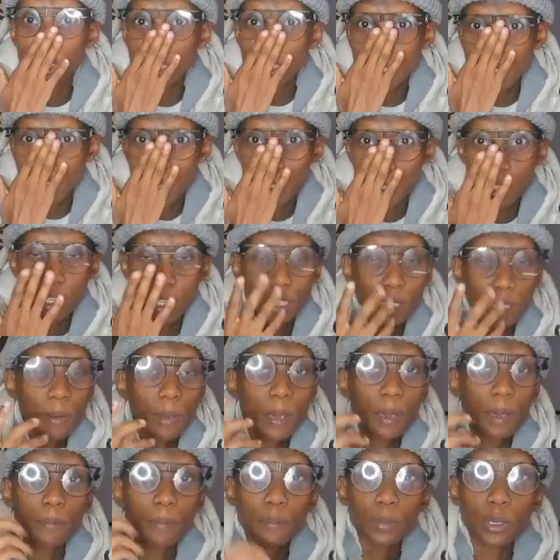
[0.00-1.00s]
I'm just saying
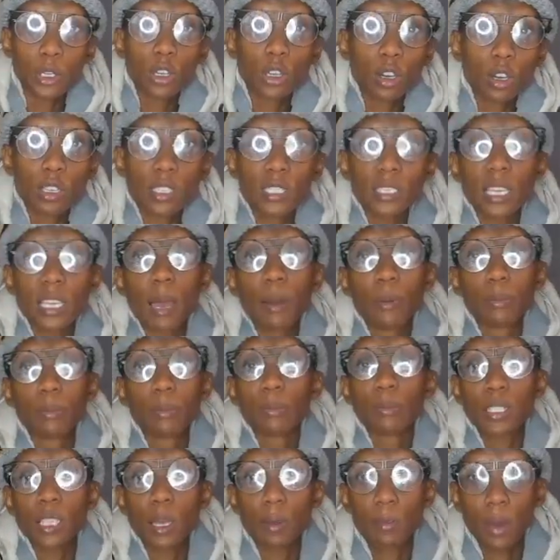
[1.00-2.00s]
that because
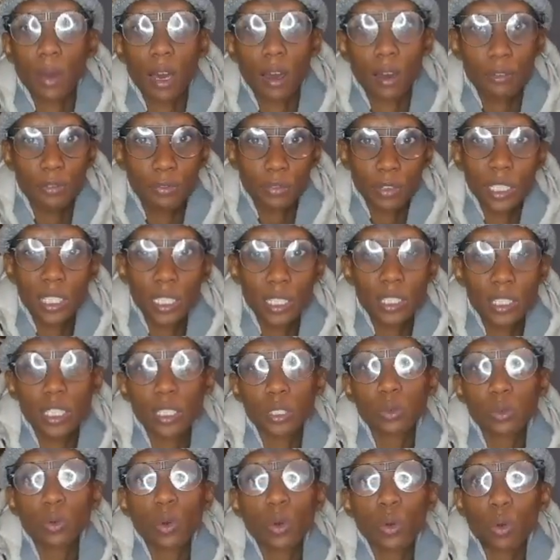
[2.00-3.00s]
I'm somehow
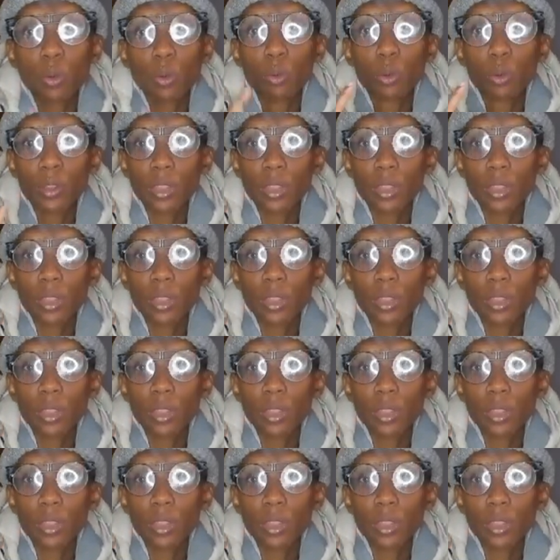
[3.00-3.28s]
affiliated